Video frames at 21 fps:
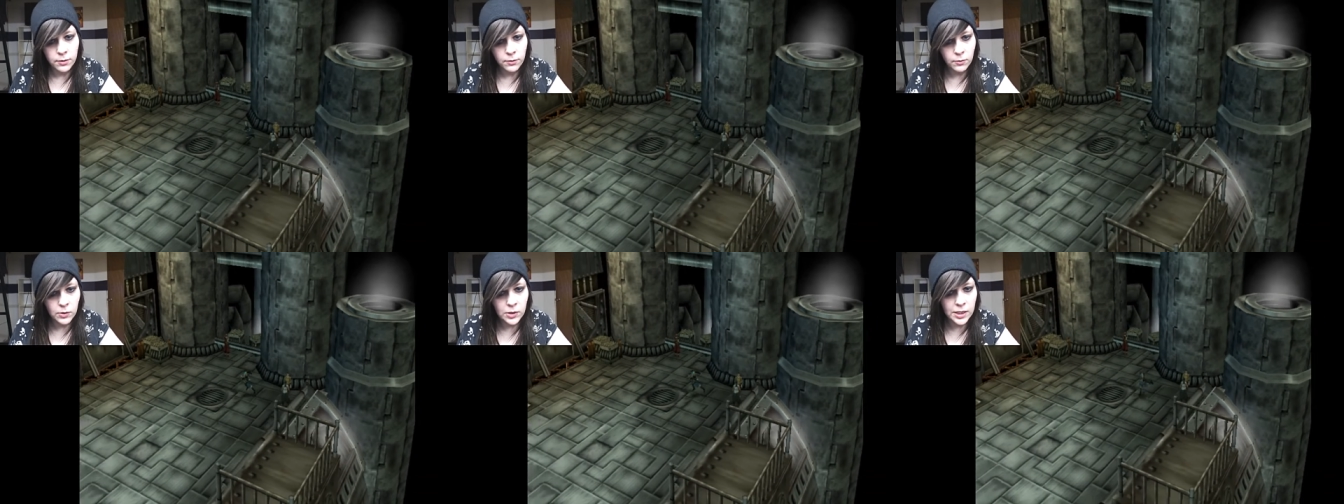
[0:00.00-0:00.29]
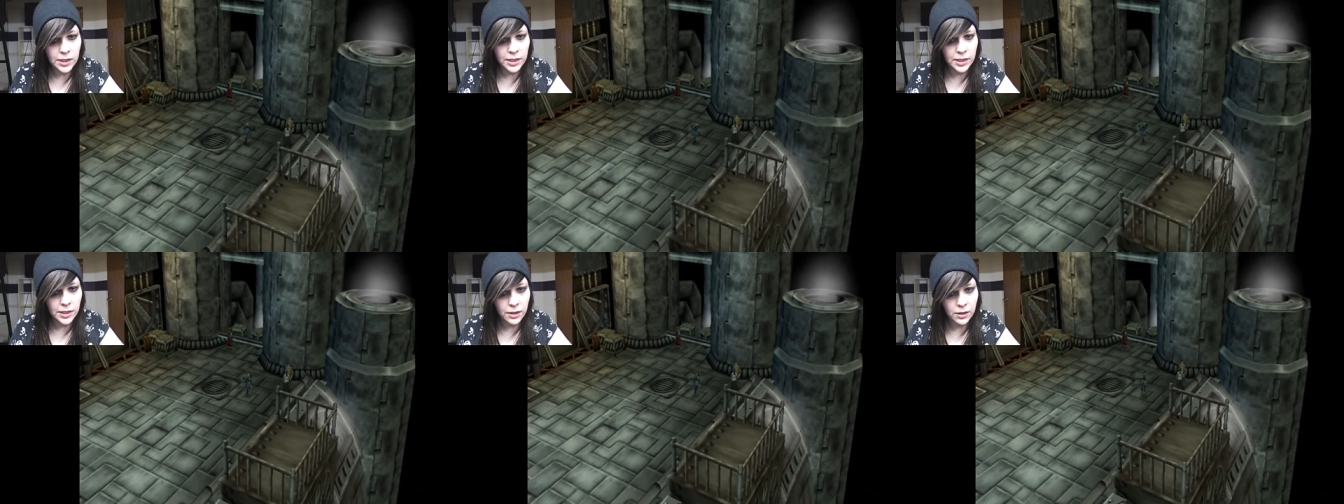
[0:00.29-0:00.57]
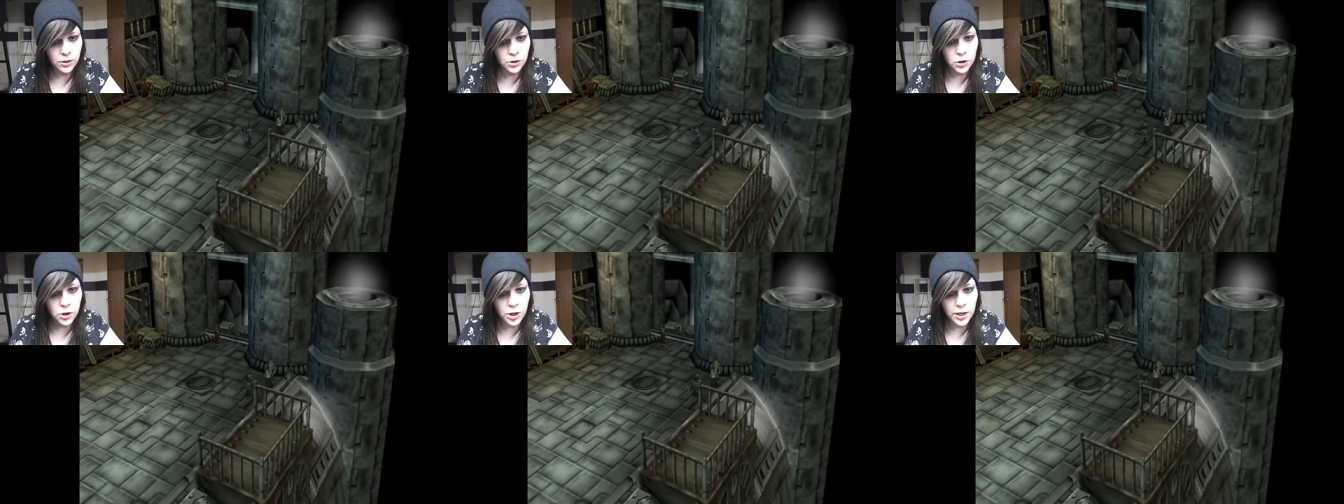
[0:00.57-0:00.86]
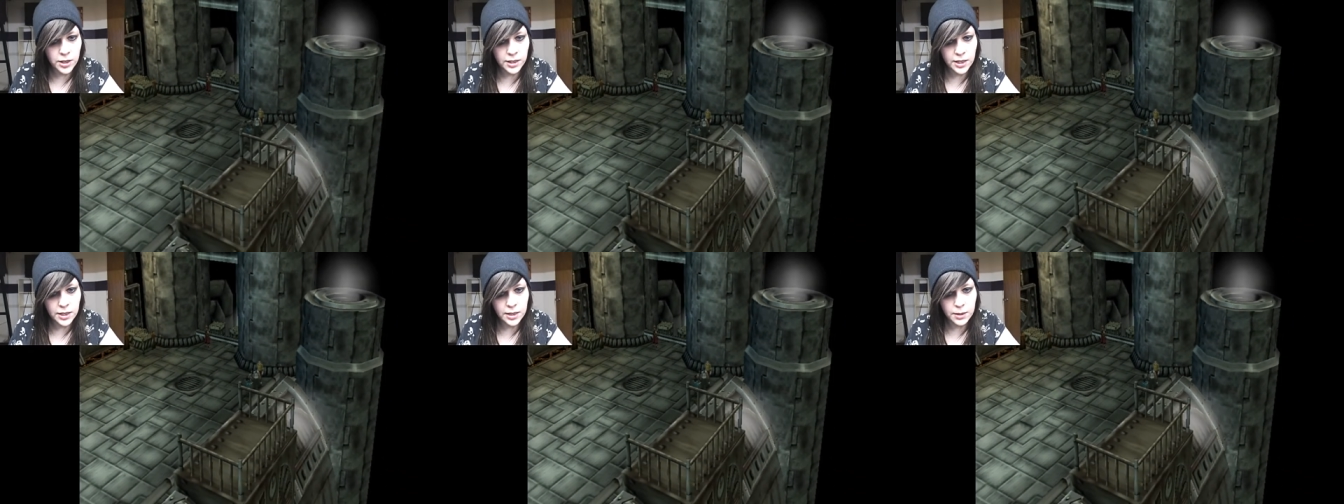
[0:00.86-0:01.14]
What? You
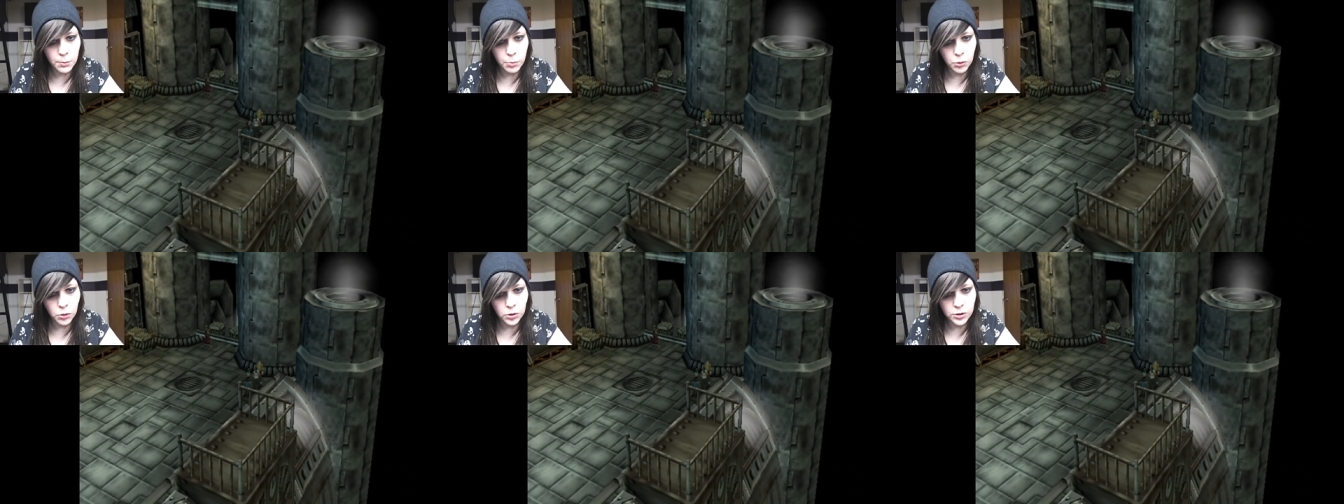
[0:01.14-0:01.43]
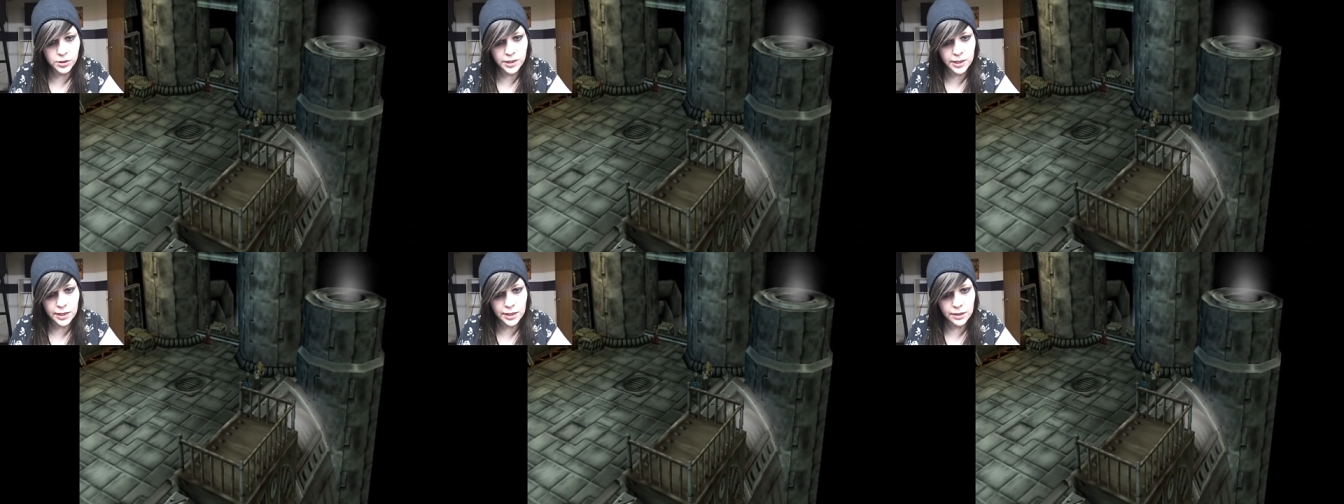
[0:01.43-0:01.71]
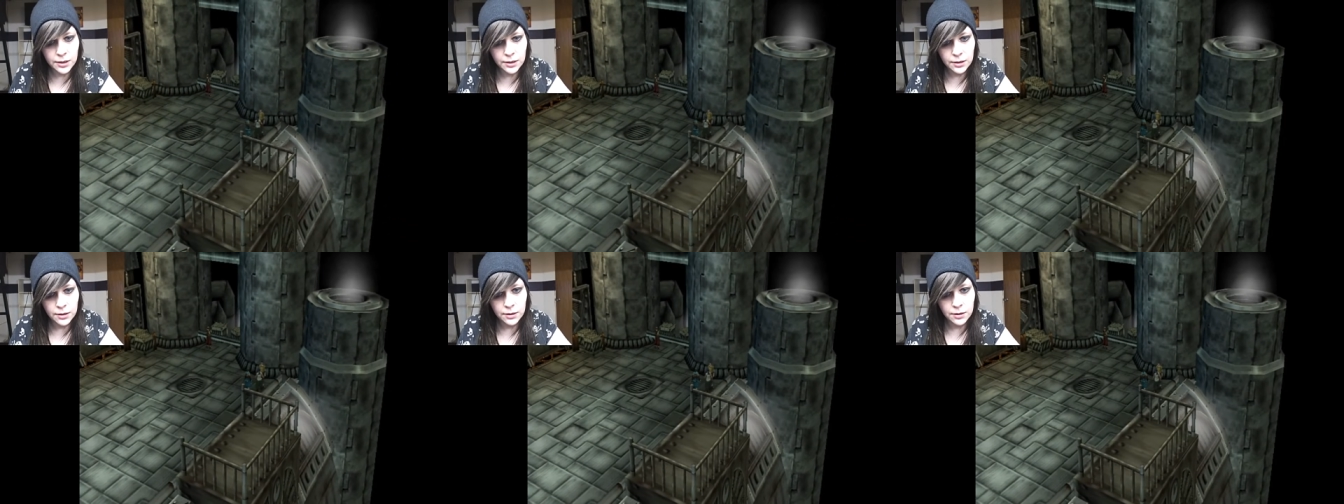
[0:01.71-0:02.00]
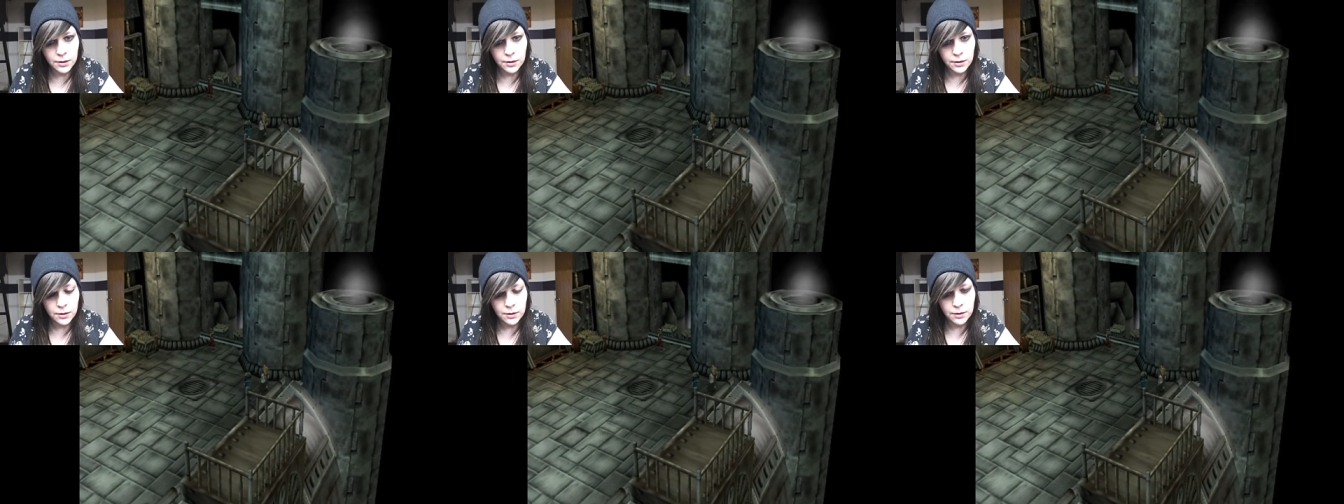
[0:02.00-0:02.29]
trying to get the pussy?
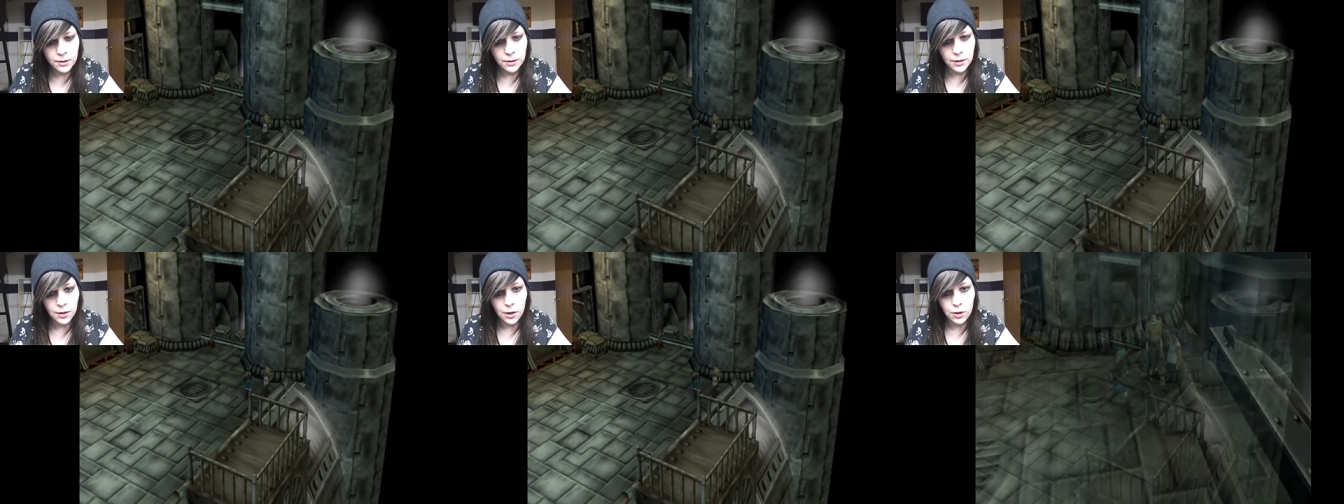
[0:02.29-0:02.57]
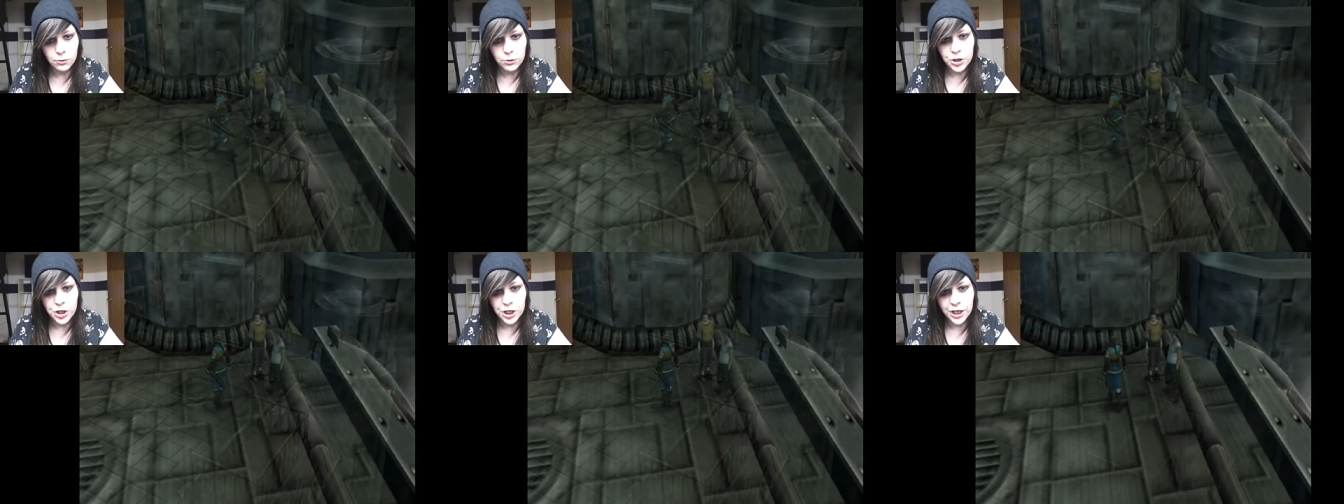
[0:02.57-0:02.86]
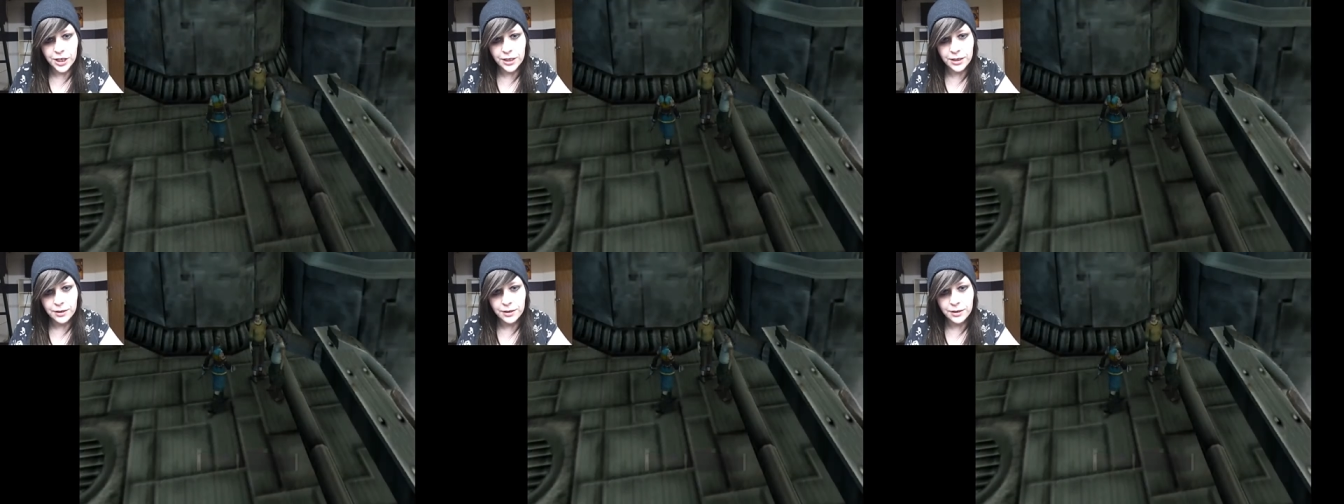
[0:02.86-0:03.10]
Oh, shit.